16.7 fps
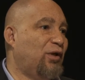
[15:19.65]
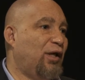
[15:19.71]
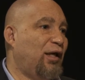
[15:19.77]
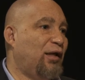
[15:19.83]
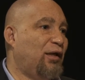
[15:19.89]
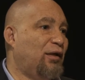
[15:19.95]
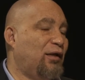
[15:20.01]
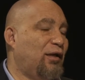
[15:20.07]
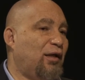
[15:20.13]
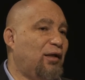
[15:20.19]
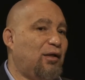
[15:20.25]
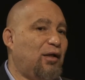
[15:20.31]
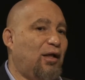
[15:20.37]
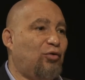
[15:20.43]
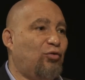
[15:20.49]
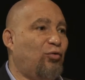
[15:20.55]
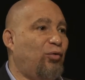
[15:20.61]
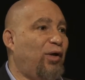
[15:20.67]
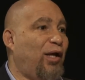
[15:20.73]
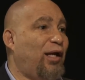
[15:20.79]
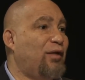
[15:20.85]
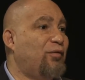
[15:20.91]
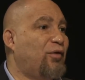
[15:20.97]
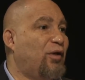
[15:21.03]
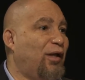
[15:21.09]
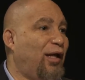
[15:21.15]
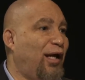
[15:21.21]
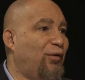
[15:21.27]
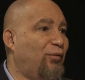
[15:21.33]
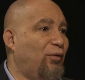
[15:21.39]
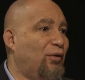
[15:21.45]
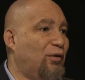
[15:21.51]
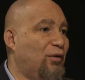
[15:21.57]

and creative collateral.